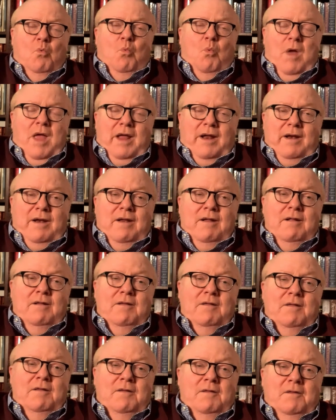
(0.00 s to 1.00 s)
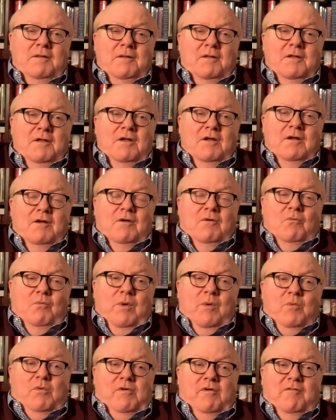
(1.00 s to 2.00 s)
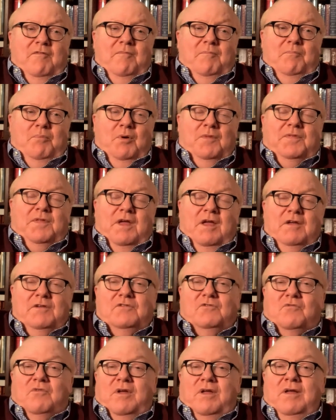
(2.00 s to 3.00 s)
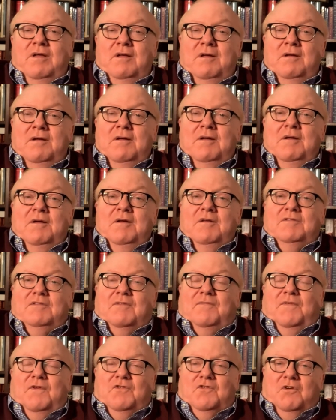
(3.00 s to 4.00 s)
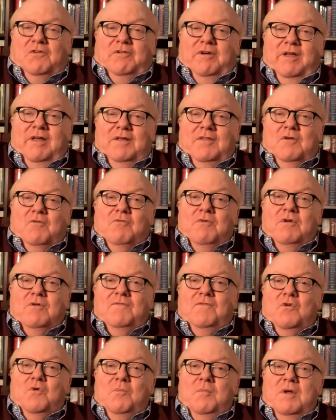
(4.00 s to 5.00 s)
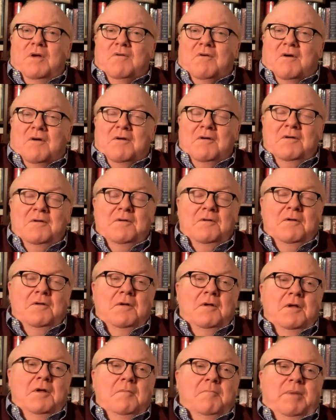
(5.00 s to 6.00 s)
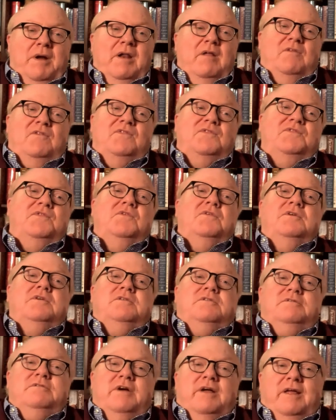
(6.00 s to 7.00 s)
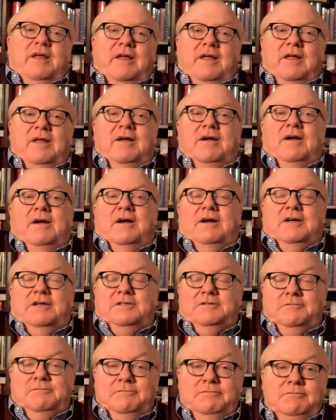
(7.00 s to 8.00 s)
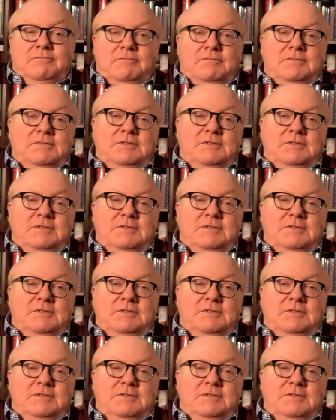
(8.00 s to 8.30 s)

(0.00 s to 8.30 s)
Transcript: when we will have put the history sufficiently in the rearview mirror. But it's certainly um,